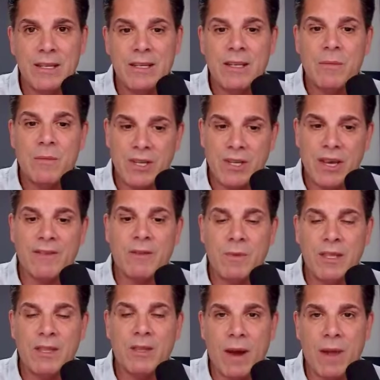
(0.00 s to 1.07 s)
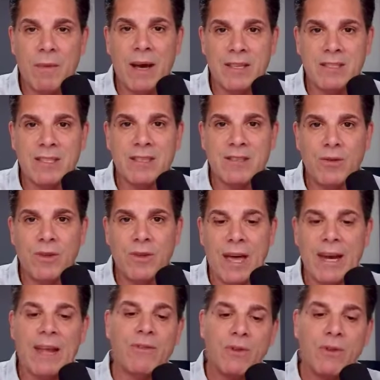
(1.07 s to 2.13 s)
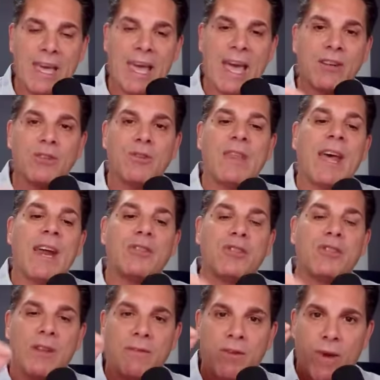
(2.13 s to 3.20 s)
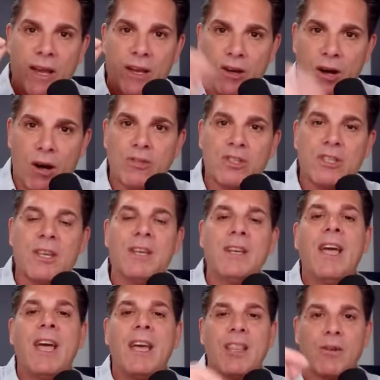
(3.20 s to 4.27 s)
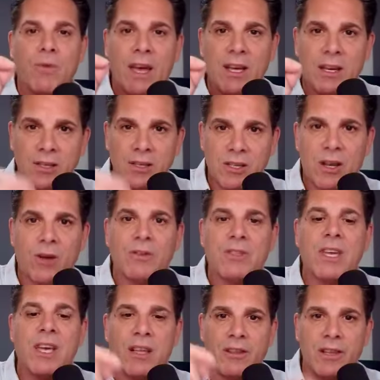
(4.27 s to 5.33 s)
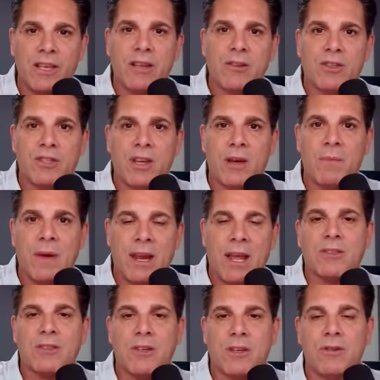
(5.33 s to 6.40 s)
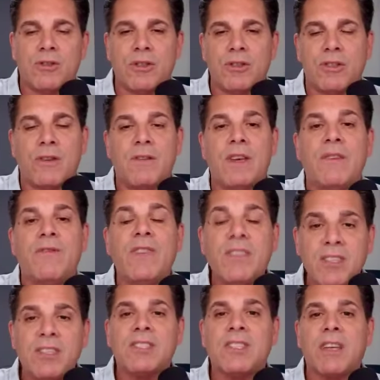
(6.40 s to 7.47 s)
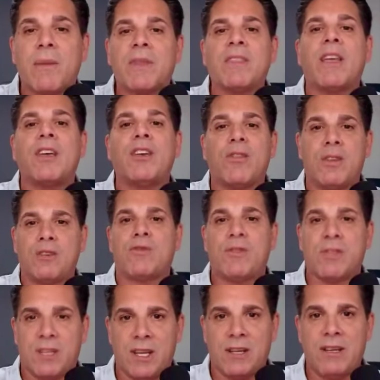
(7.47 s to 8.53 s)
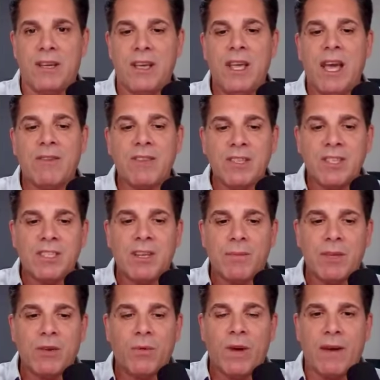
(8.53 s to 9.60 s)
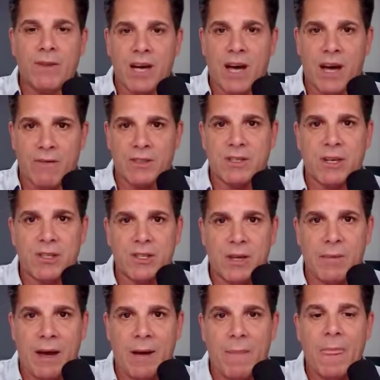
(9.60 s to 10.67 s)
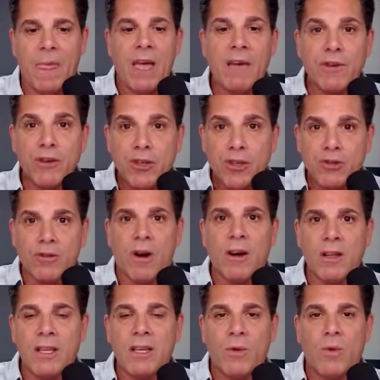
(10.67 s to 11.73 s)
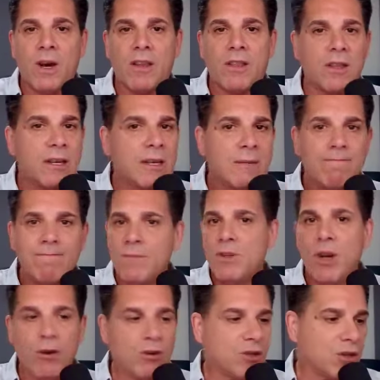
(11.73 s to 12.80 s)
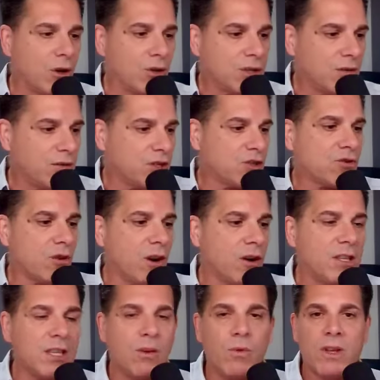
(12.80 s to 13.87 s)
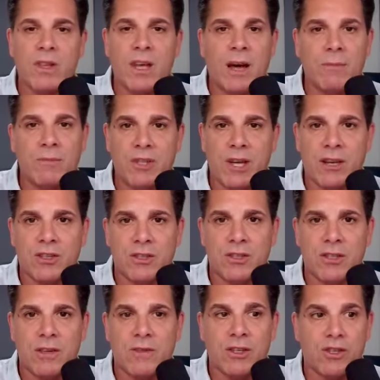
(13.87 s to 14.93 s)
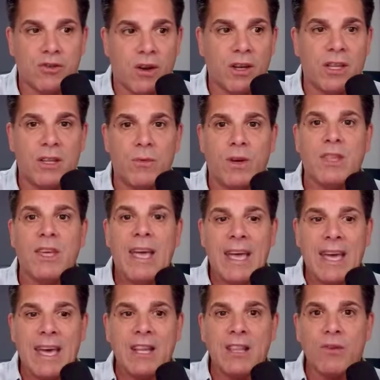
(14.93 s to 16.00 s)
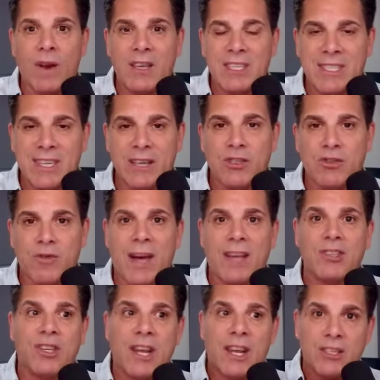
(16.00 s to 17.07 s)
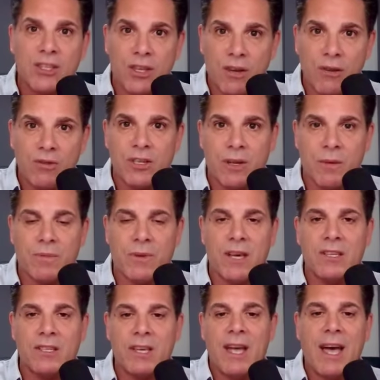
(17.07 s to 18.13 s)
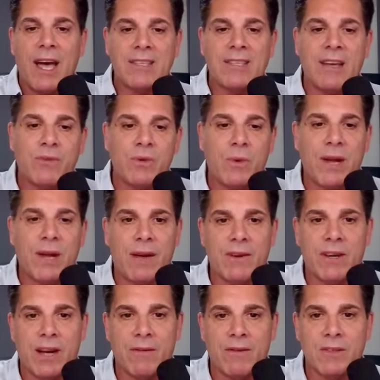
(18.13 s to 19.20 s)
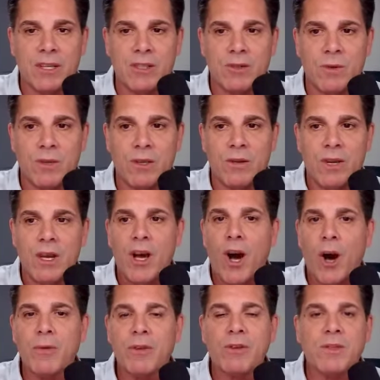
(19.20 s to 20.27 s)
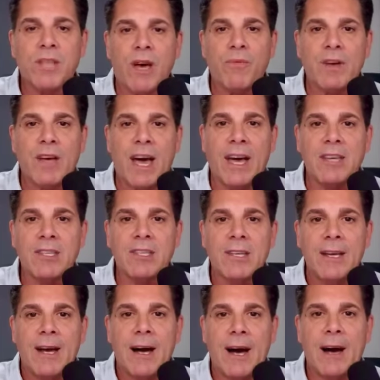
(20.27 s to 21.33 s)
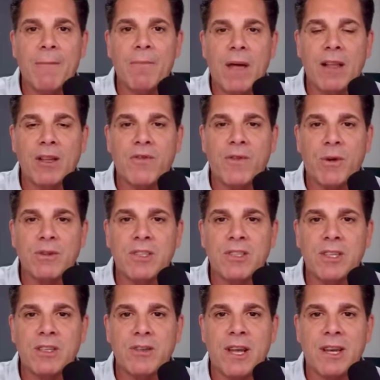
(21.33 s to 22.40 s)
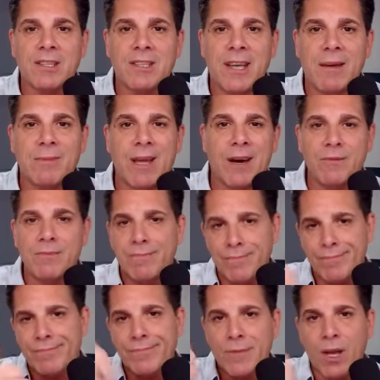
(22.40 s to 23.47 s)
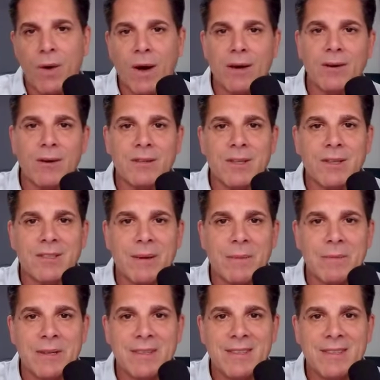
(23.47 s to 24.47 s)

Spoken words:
But you have to be in the right mindset to do that. And if you can't do that unless you have the right coaching, the right consulting, leadership, and execution. So if this is something that you're interested in, if this is something you want to have a conversation about, if you're struggling with no-shows, if you're struggling with objections, if you're struggling with getting the right sales strategy and execution in place, I definitely want to have a conversation with you. Hope this was helpful, guys. I look forward to seeing you next time. Now, go out and go sell something.